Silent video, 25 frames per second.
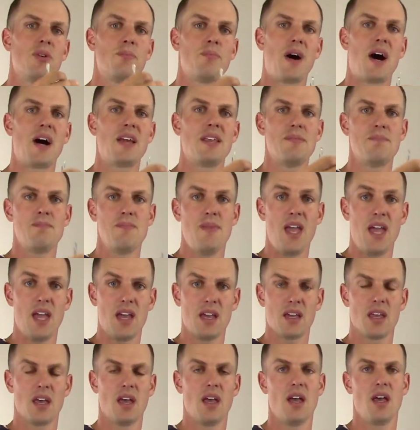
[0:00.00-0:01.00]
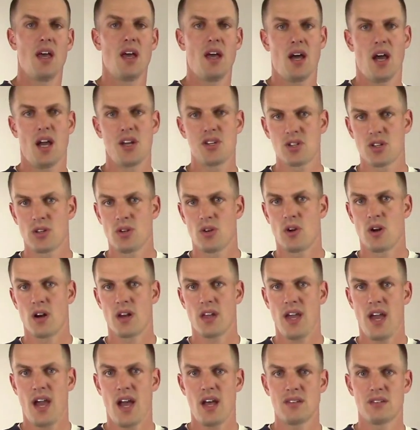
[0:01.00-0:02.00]
body make hydrochloric
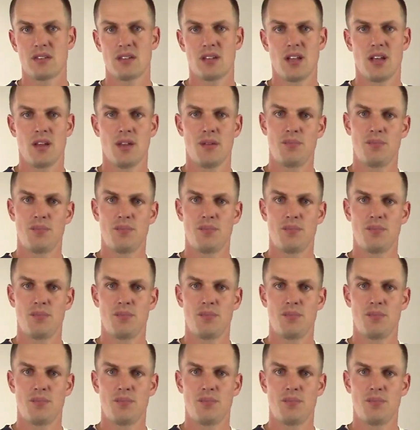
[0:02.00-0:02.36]
acid.